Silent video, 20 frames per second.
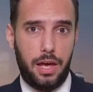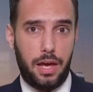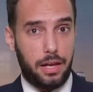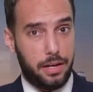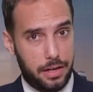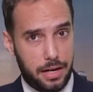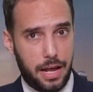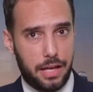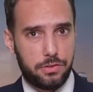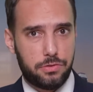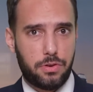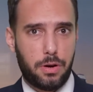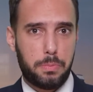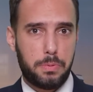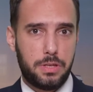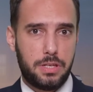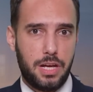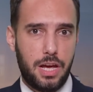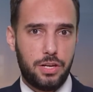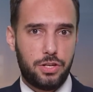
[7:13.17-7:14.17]
and it has a
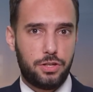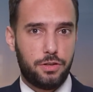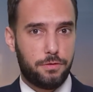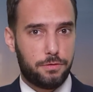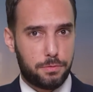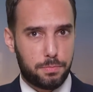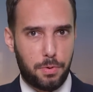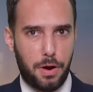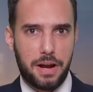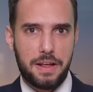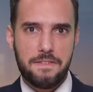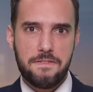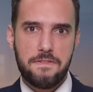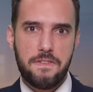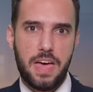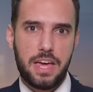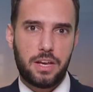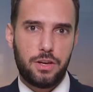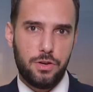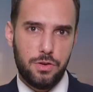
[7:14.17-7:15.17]
reputation of spreading
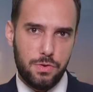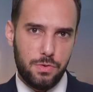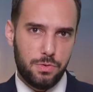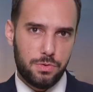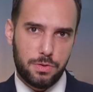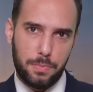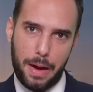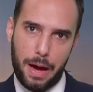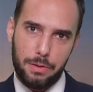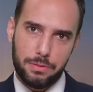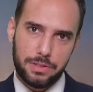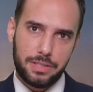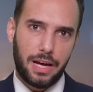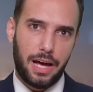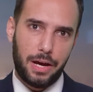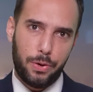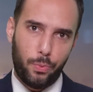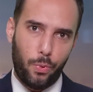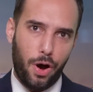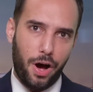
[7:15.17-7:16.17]
fake news about
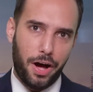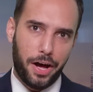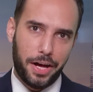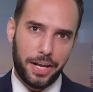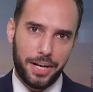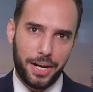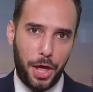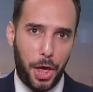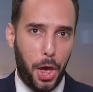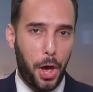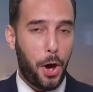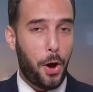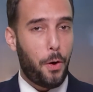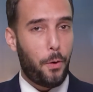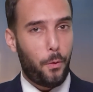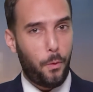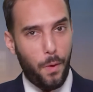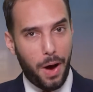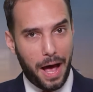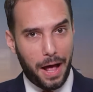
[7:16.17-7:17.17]
Taiwan.
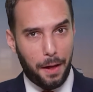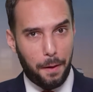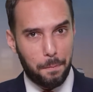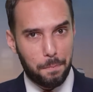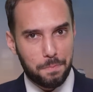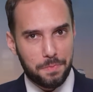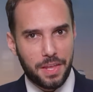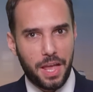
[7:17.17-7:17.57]
Well,